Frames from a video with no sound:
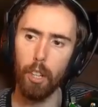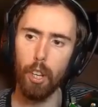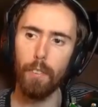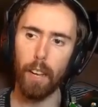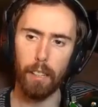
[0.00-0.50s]

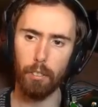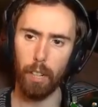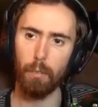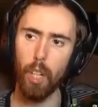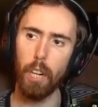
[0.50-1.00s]
You've got this
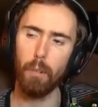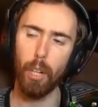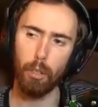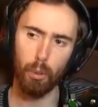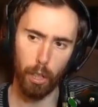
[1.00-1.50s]
like really,
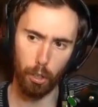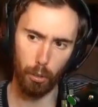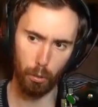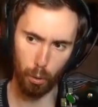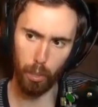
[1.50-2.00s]
really
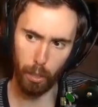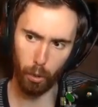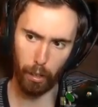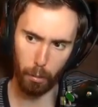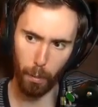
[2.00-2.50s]
traditional druidic
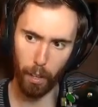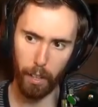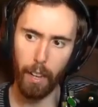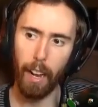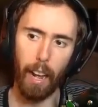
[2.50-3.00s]
transmog,
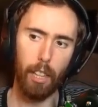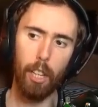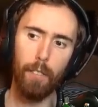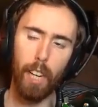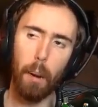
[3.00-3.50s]
and
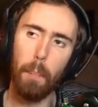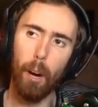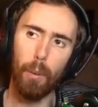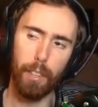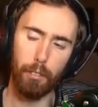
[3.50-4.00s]
then you've got a
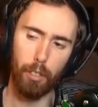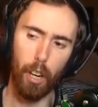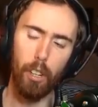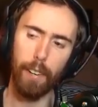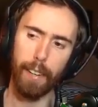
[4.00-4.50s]
belt with a
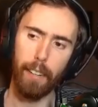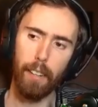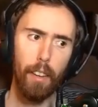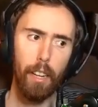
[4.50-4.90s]
skull on it.